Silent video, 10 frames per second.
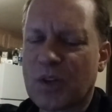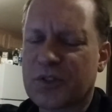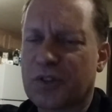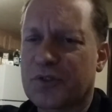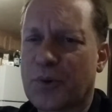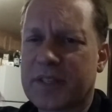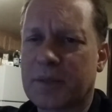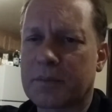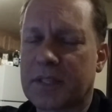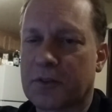So there's always
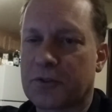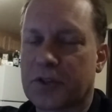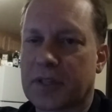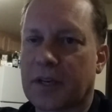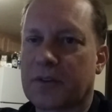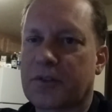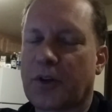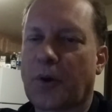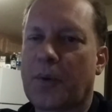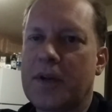some synergy there.
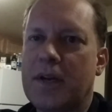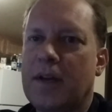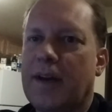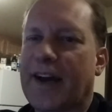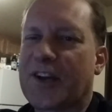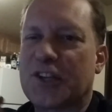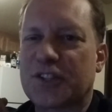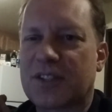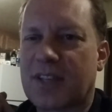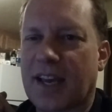So I
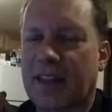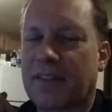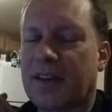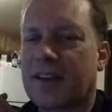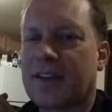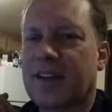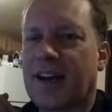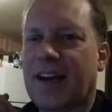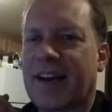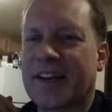couldn't say that
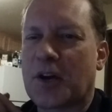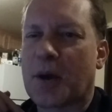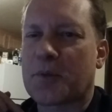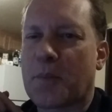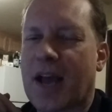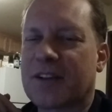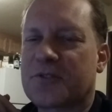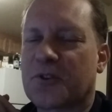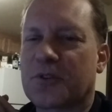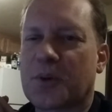I'm the
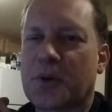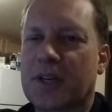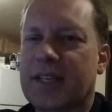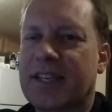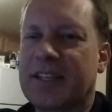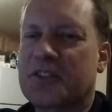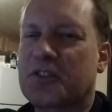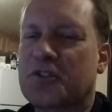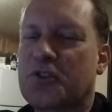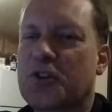master and I'm going to teach the
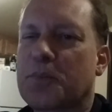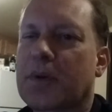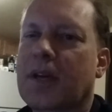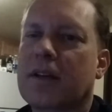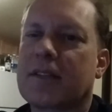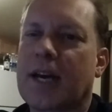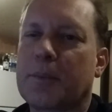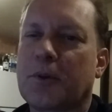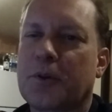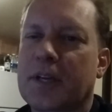student, because
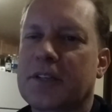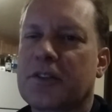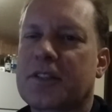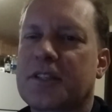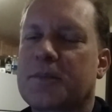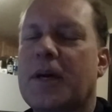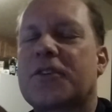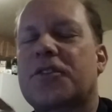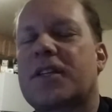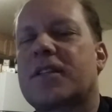I'm learning just as
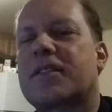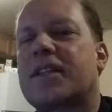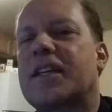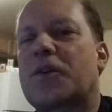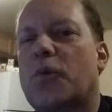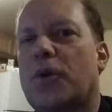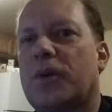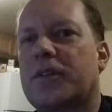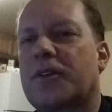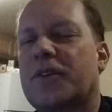much. It is
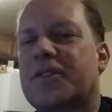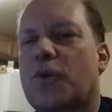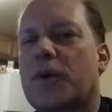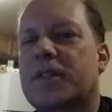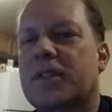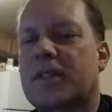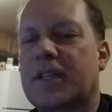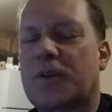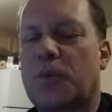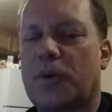equal. It always is
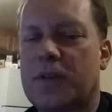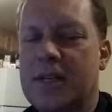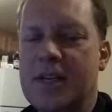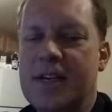equal.